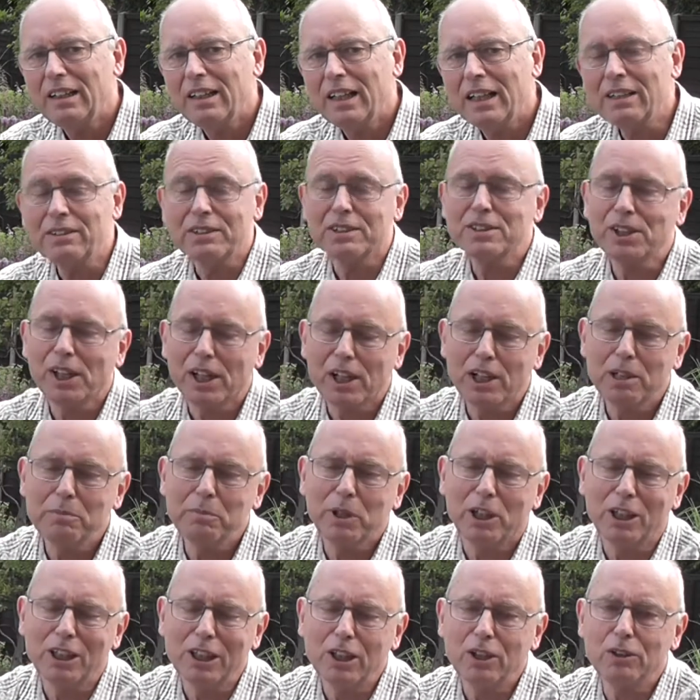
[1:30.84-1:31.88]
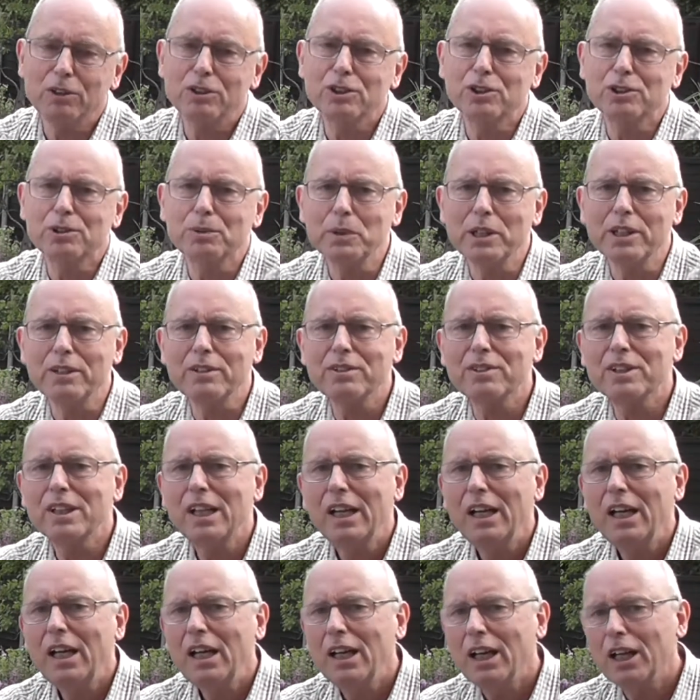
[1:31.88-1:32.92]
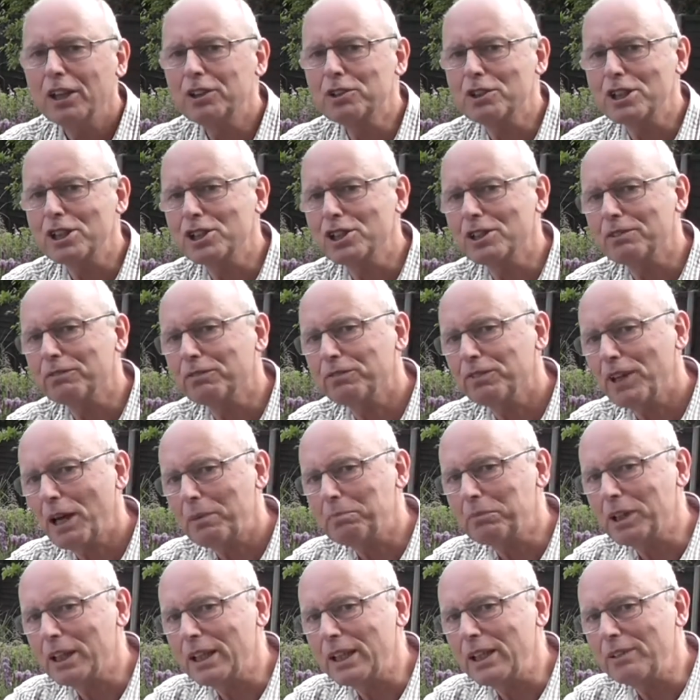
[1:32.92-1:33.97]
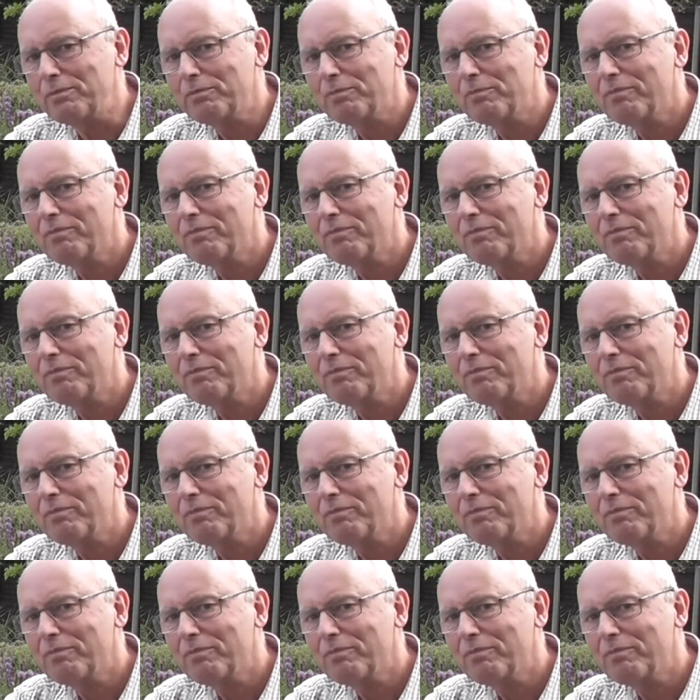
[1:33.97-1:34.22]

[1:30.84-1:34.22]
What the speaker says: At the time, I lodged with a Christian family.